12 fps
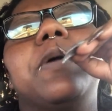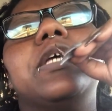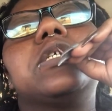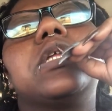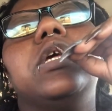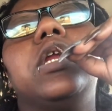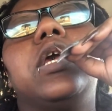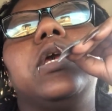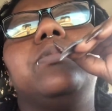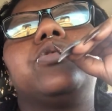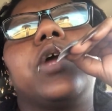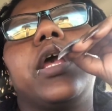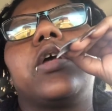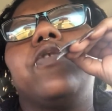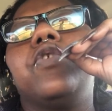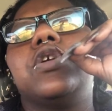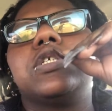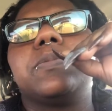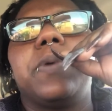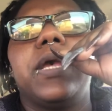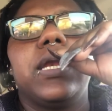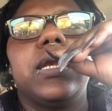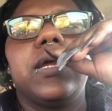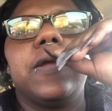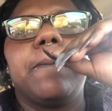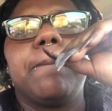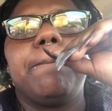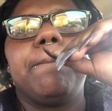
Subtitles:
basically to keep track of your spending